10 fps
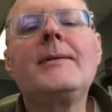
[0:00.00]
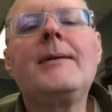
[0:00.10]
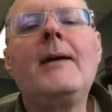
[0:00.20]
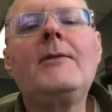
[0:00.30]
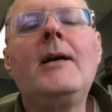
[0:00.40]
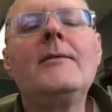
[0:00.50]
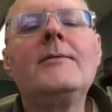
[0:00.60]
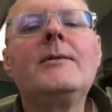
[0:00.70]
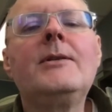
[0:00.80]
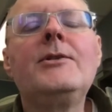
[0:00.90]
I kind of
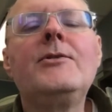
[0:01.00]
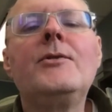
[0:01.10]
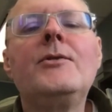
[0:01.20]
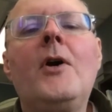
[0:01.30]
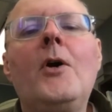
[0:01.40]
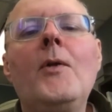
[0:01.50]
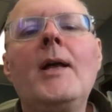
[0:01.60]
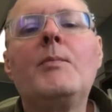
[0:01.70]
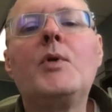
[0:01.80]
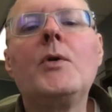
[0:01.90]
continued to follow that
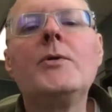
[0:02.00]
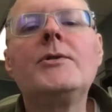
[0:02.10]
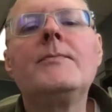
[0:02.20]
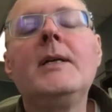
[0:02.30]
approach.